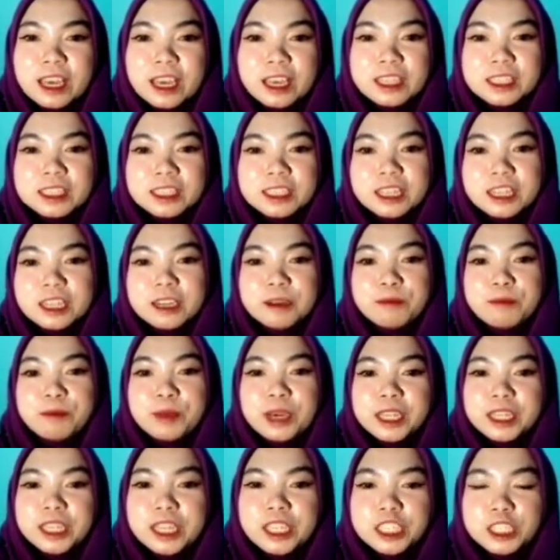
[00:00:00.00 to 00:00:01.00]
as a
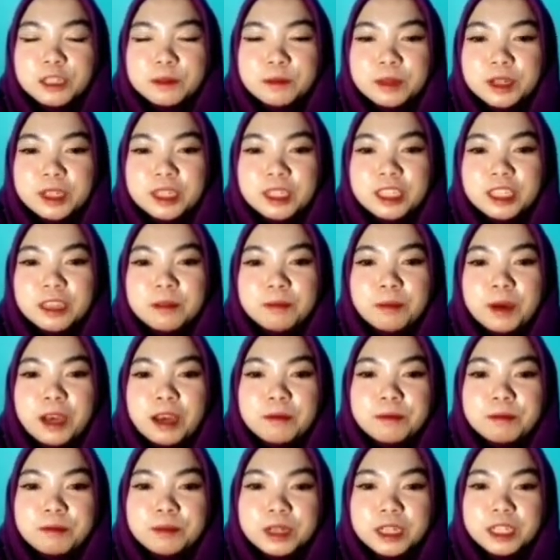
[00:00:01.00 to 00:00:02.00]
management
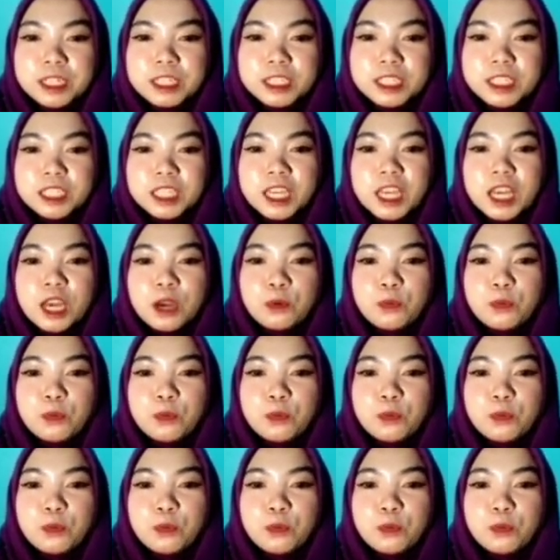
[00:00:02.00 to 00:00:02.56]
department,